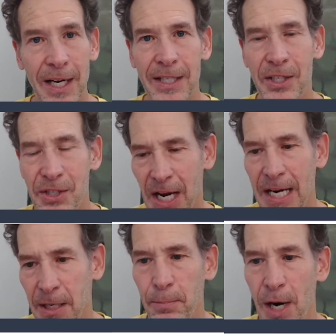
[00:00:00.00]
I
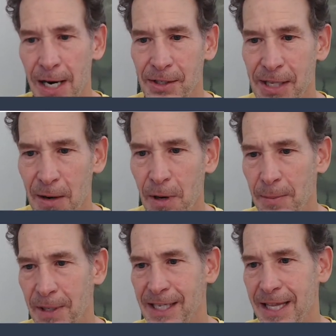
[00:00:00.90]
designed the products that way
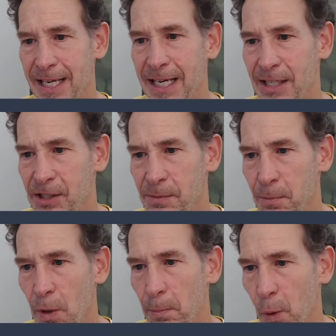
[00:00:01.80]
because I think it is
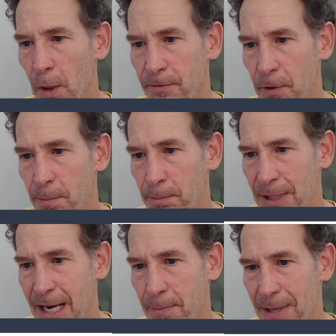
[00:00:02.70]
more important for a
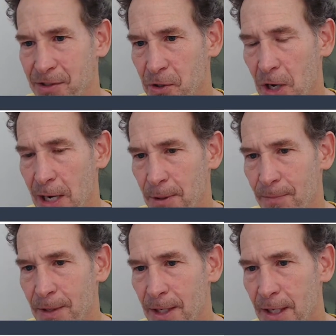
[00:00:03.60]
plant-based climber.